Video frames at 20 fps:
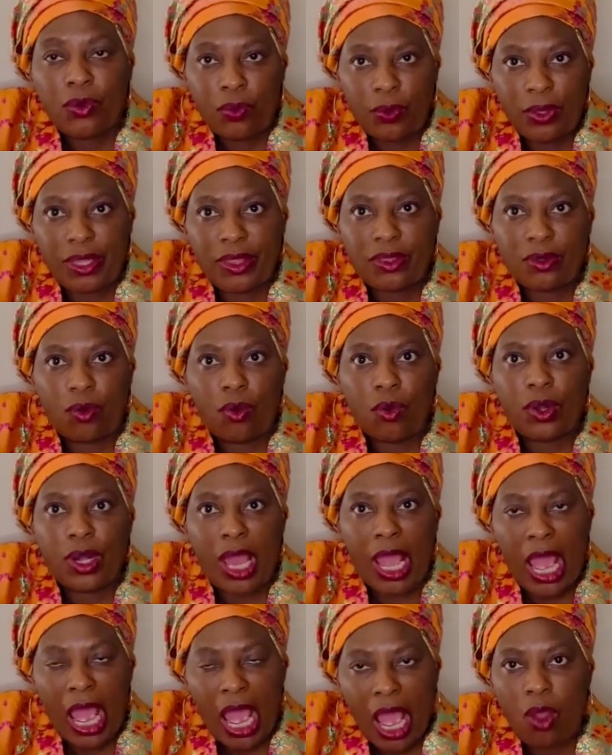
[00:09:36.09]
with on
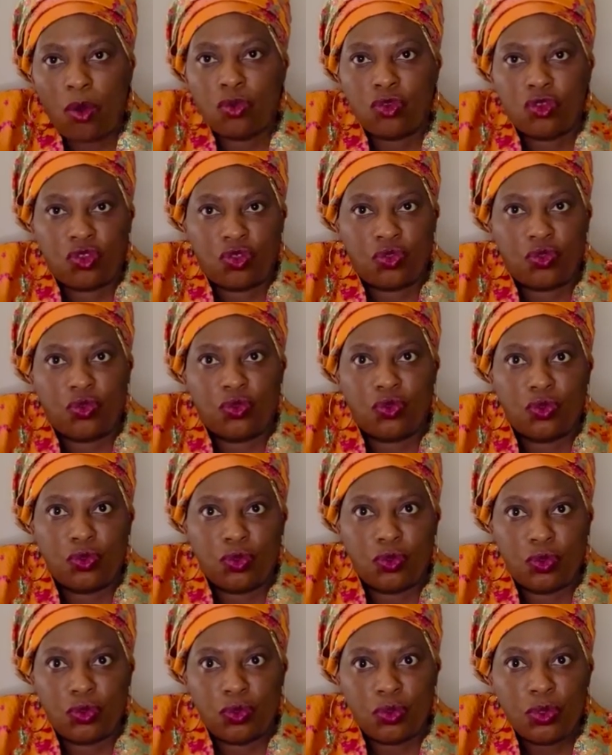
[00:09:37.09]
how
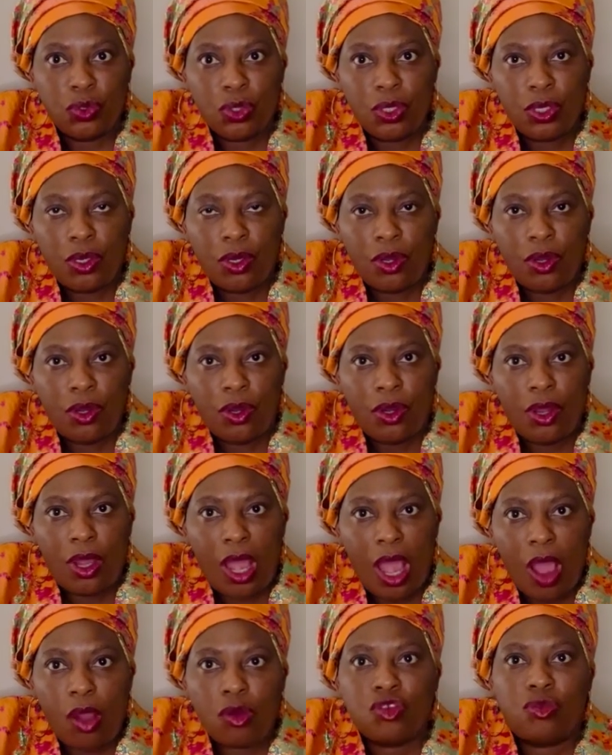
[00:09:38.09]
to
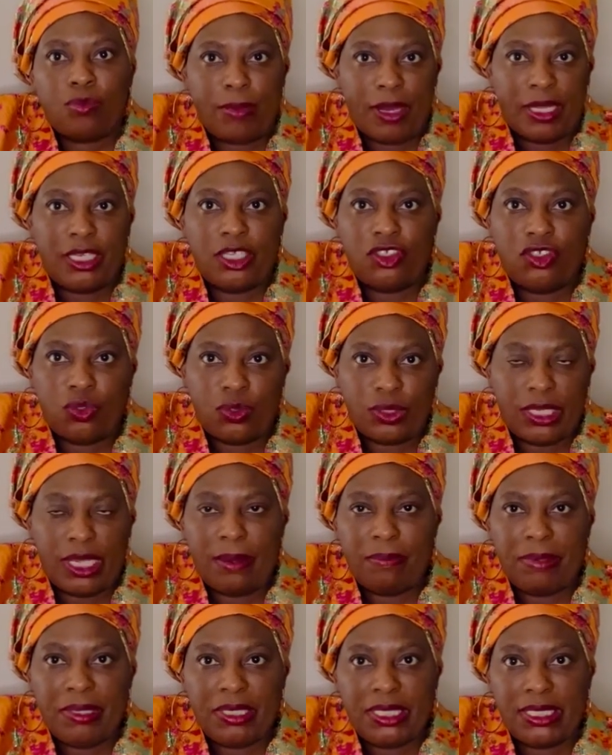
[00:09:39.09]
manage your
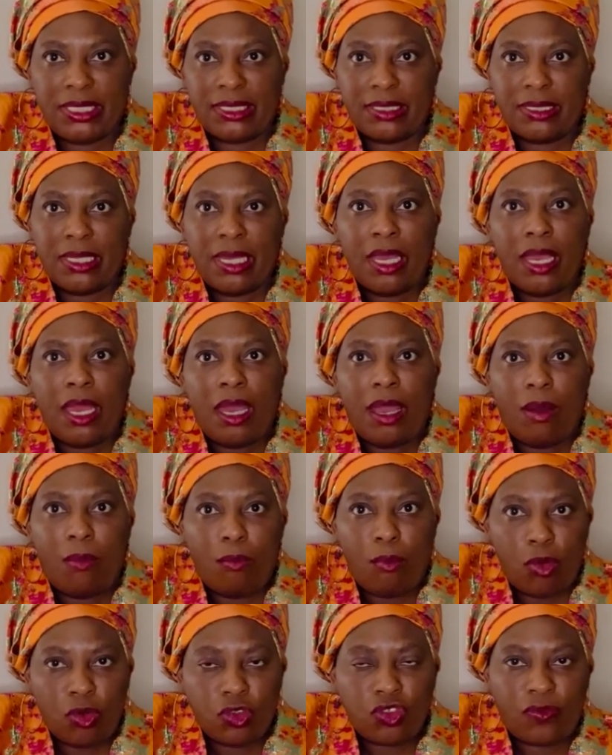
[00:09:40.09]
diabetes.
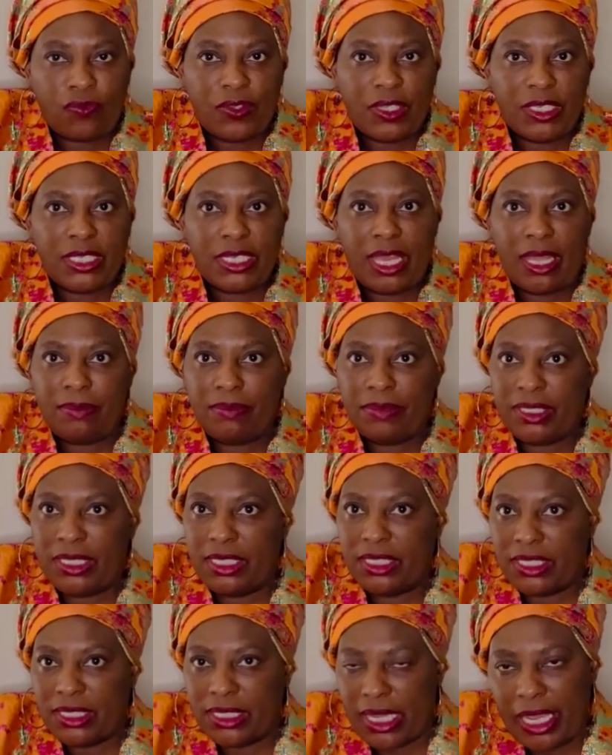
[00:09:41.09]
Most of the times
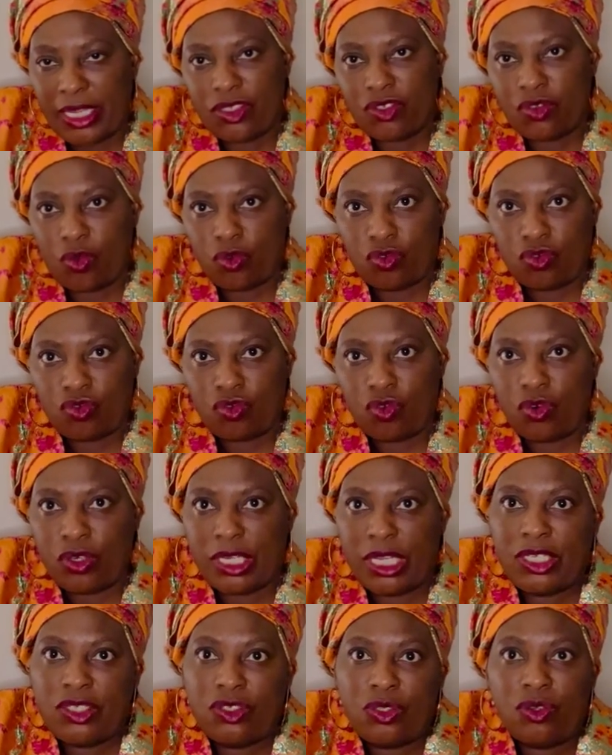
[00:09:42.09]
it's diet controlled,
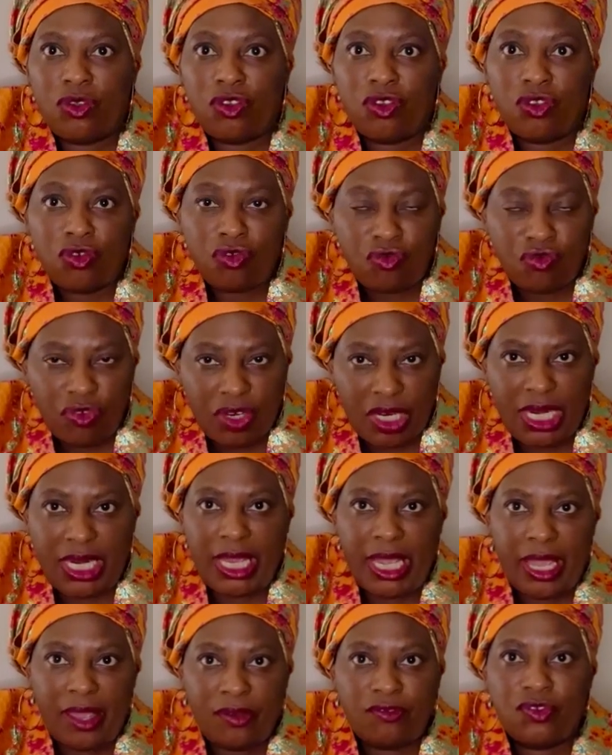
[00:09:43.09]
and you
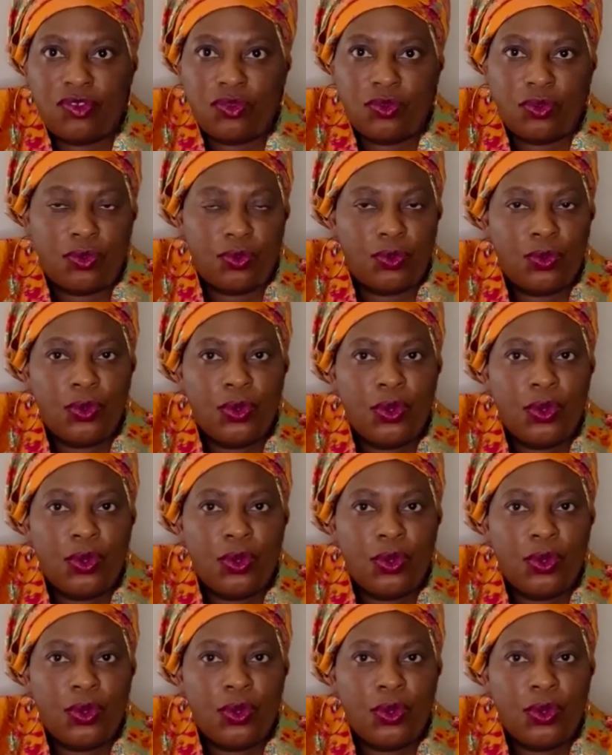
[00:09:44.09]
really have to